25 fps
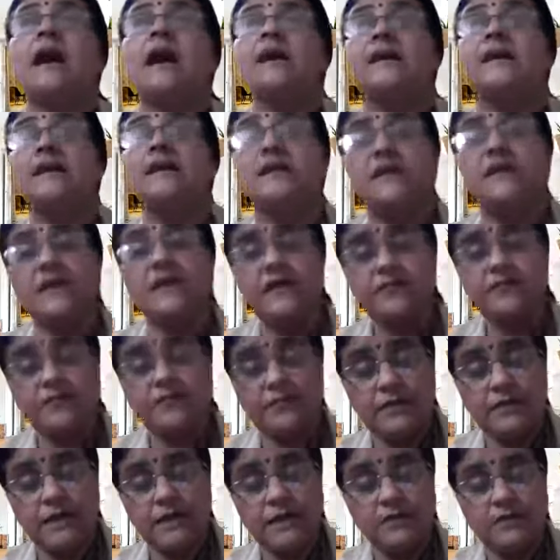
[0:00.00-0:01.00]
I can
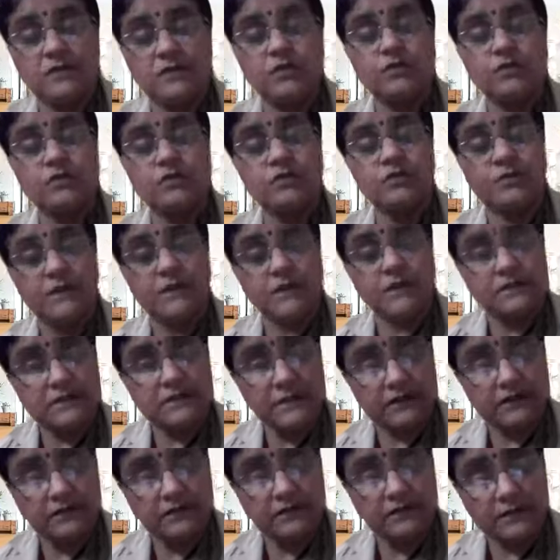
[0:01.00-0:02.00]
give blood to
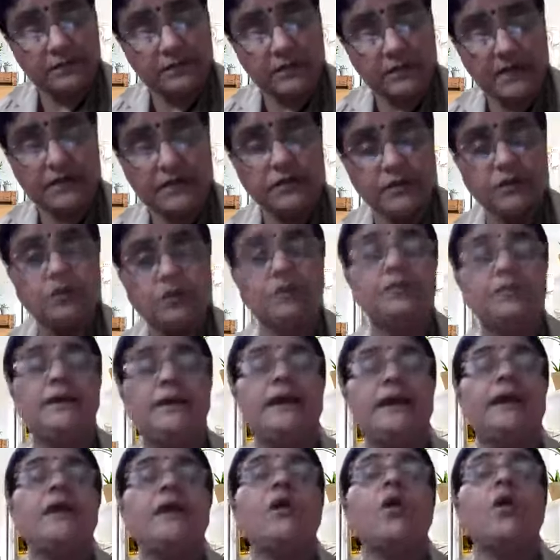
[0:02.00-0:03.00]
person with blood group
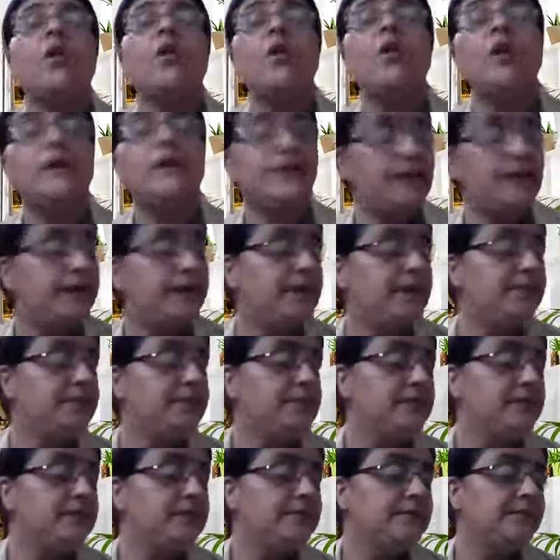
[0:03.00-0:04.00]
A or
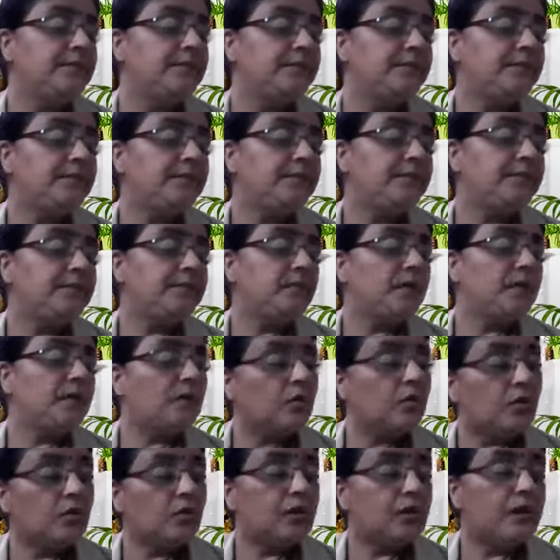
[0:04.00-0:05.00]
AB.
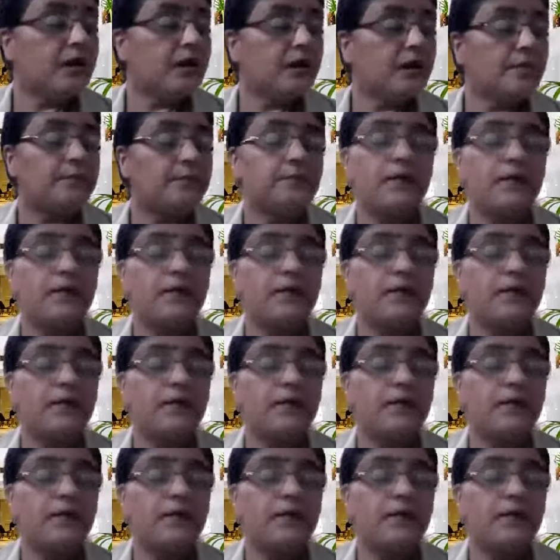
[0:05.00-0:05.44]
Okay.